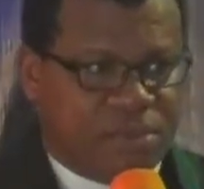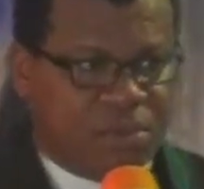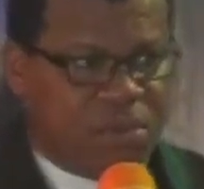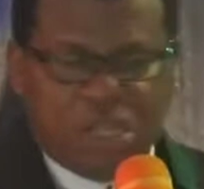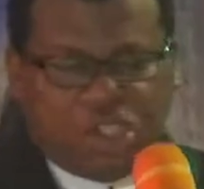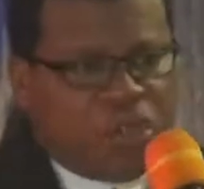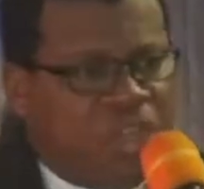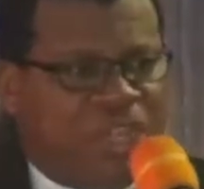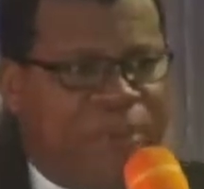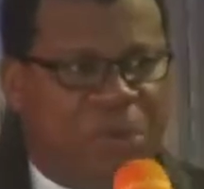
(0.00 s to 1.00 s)
Not so much
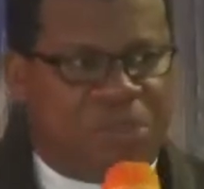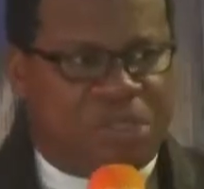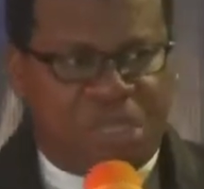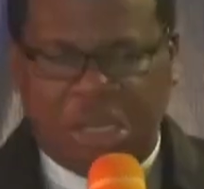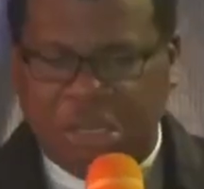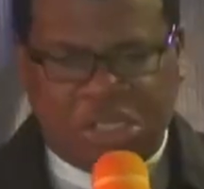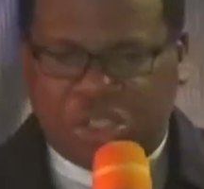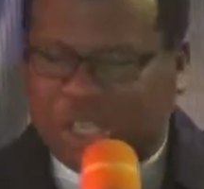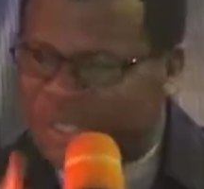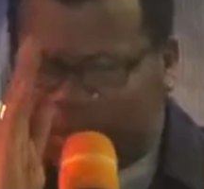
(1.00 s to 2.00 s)
about, it's
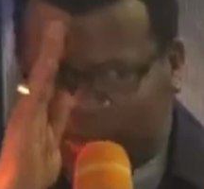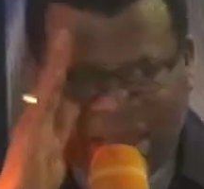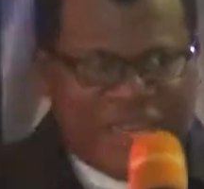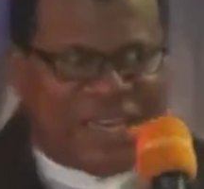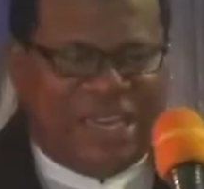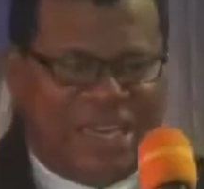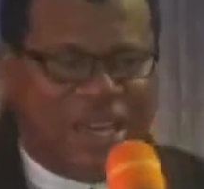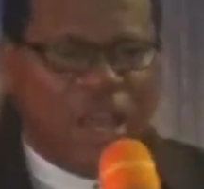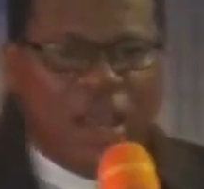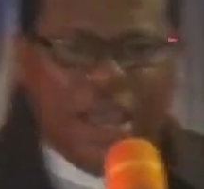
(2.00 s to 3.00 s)
just the thinking.
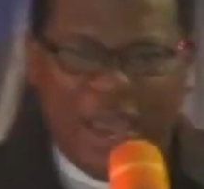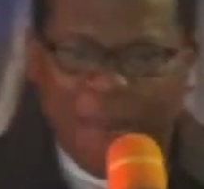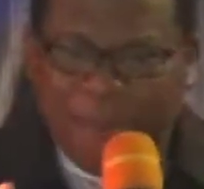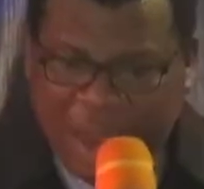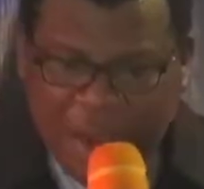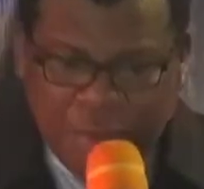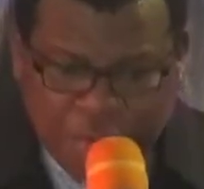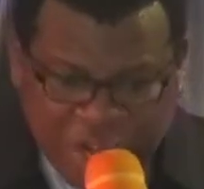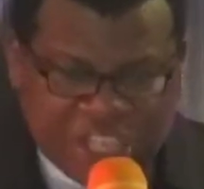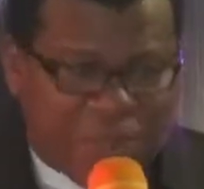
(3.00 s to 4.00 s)
A
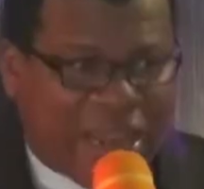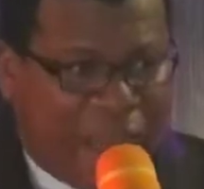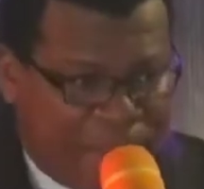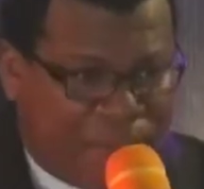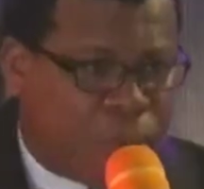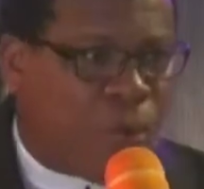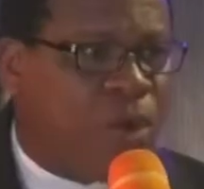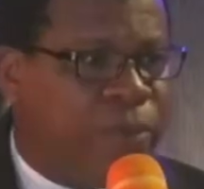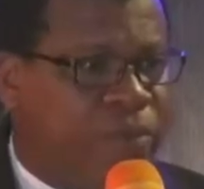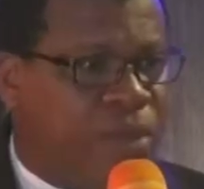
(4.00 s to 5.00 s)
rich man can be broke.
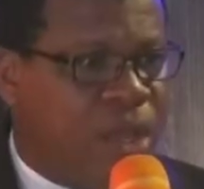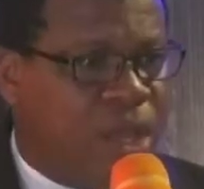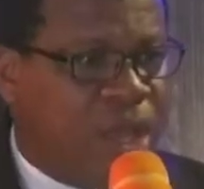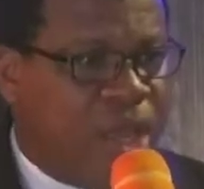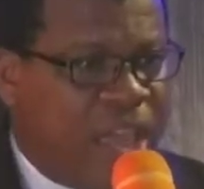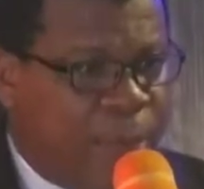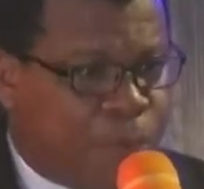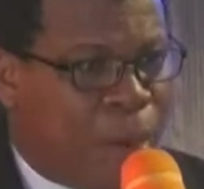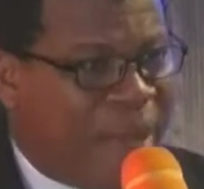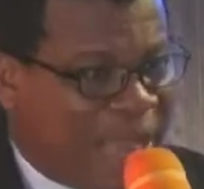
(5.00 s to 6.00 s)
A poor
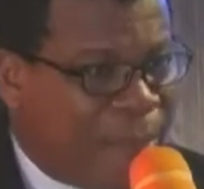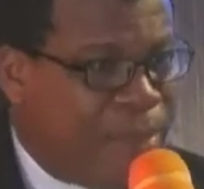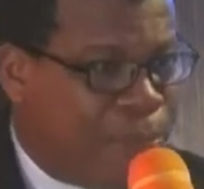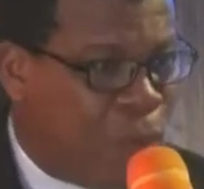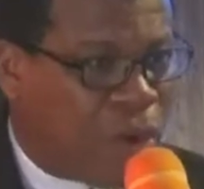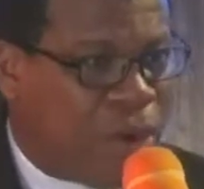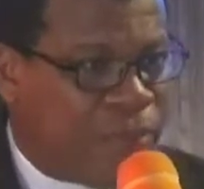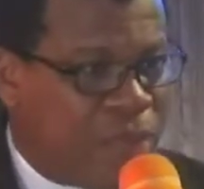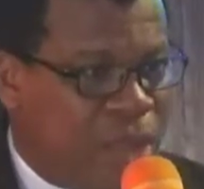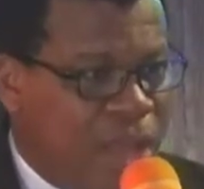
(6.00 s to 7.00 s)
man can be broke.
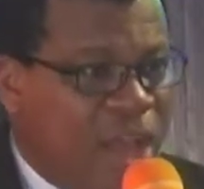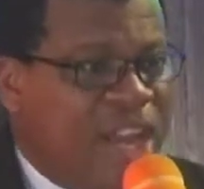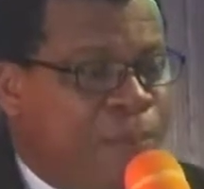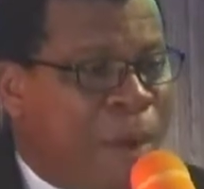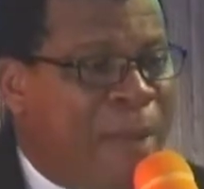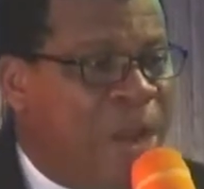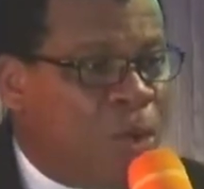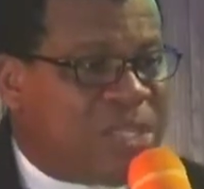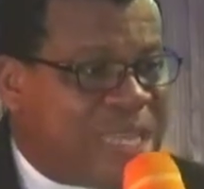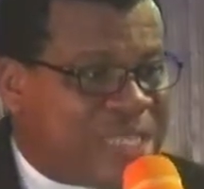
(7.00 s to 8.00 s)
The poor man looks
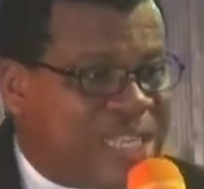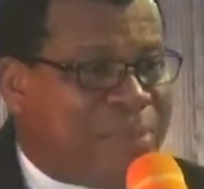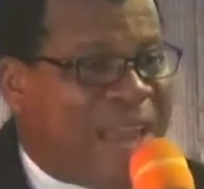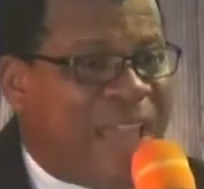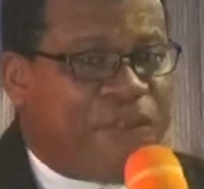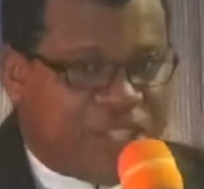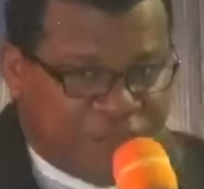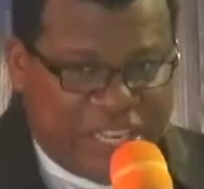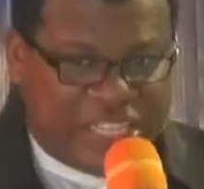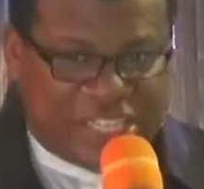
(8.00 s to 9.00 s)
and says, my life is
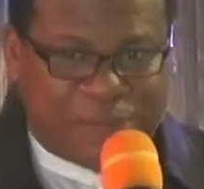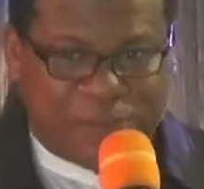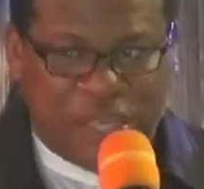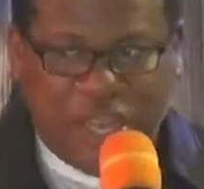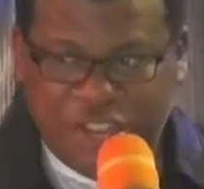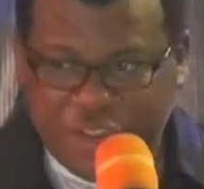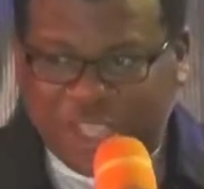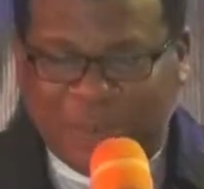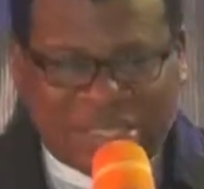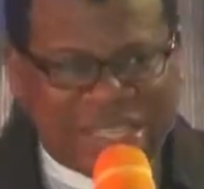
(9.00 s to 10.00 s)
finished. The rich
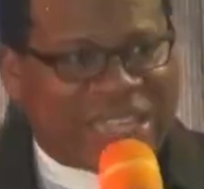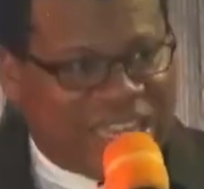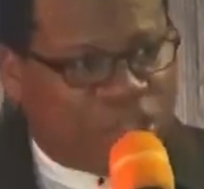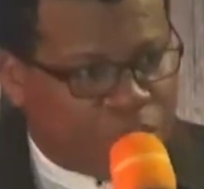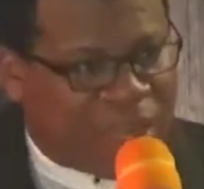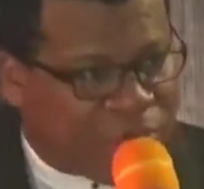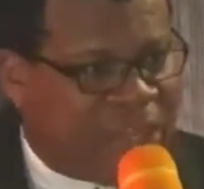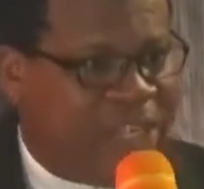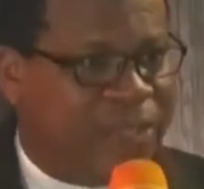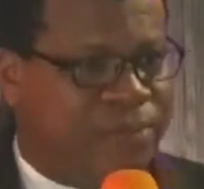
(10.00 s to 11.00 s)
man says, I need to make money.
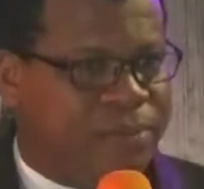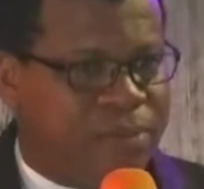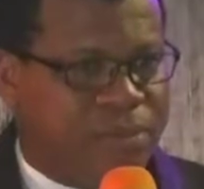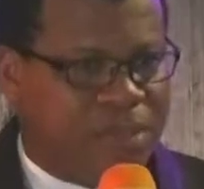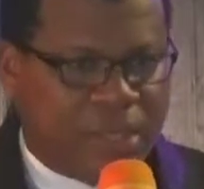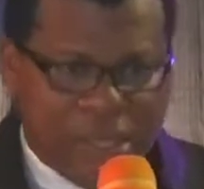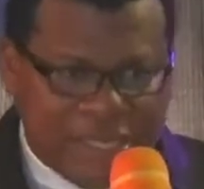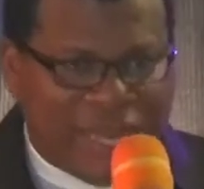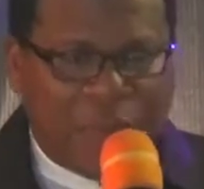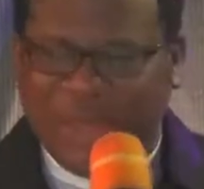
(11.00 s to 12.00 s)
It's
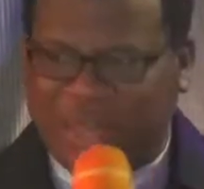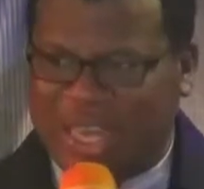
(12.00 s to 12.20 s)
how we think.